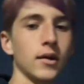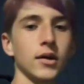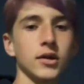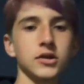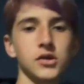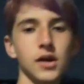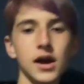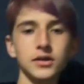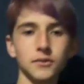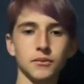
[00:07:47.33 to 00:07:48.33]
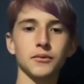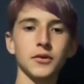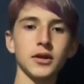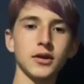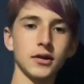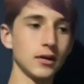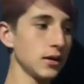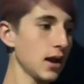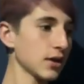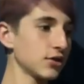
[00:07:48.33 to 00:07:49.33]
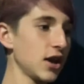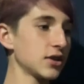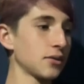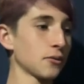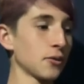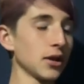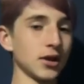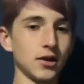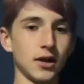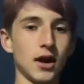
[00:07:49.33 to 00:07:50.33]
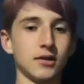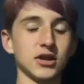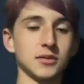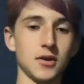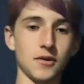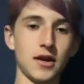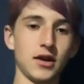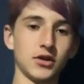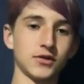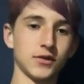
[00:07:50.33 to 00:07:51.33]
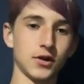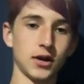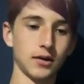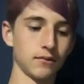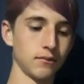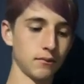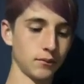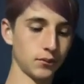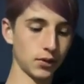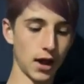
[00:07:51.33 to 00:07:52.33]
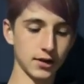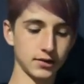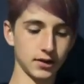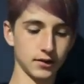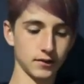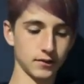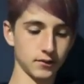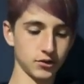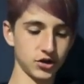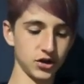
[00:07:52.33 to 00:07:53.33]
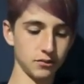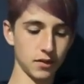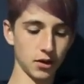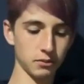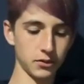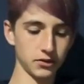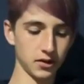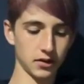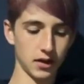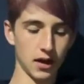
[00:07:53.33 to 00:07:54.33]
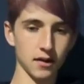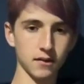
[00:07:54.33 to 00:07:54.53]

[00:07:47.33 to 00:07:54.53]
So it has it actually has a really good altissimo range for a plastic cheap mouthpiece like that.